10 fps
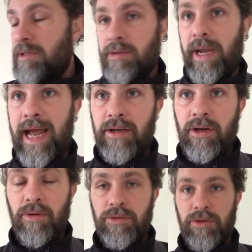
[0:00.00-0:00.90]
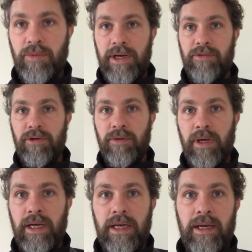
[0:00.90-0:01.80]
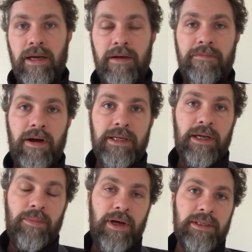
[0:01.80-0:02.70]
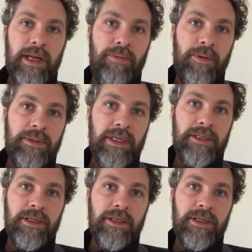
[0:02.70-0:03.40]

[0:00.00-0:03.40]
So we handhold your way through finding a buy-to-let property.